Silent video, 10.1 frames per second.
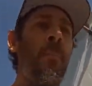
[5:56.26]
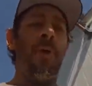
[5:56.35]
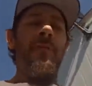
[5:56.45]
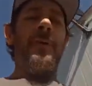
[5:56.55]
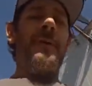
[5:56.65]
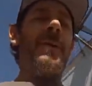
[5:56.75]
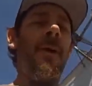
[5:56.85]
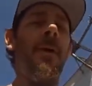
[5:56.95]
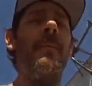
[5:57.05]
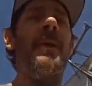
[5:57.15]
Pretty fun,
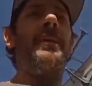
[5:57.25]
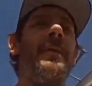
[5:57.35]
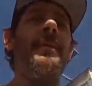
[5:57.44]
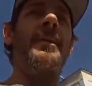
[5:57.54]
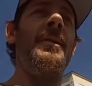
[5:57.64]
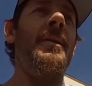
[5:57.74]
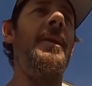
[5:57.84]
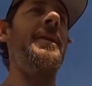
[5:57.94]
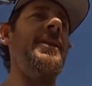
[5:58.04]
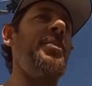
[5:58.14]
or bachelors, to
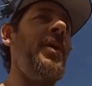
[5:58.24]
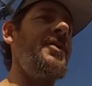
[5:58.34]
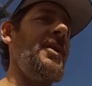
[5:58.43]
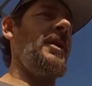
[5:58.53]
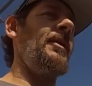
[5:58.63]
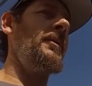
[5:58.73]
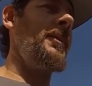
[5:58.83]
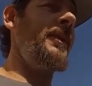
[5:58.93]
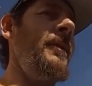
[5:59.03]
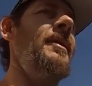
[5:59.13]
get this project going,
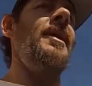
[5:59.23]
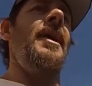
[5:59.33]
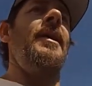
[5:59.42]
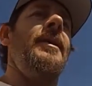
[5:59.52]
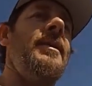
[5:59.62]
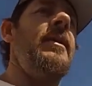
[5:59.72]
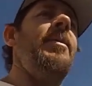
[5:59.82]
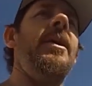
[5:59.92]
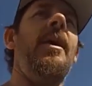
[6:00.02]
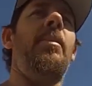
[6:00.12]
man. It's going to
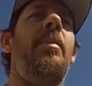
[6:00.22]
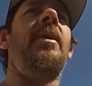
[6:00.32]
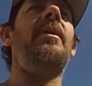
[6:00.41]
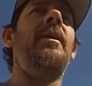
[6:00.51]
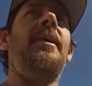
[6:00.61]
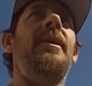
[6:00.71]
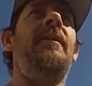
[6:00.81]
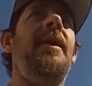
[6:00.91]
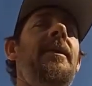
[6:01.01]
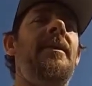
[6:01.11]
be a couple part
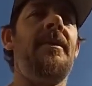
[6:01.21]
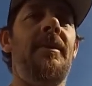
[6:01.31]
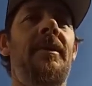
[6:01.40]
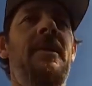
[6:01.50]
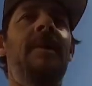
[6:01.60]
video, so